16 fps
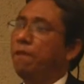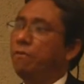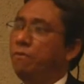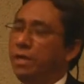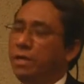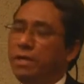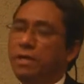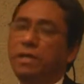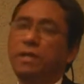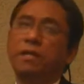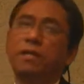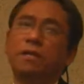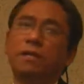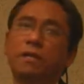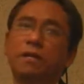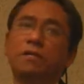
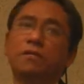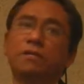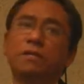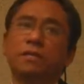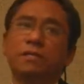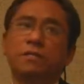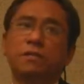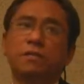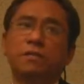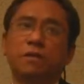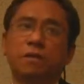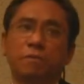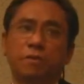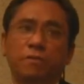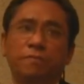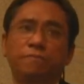Already, the country is in
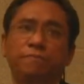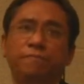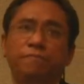trouble.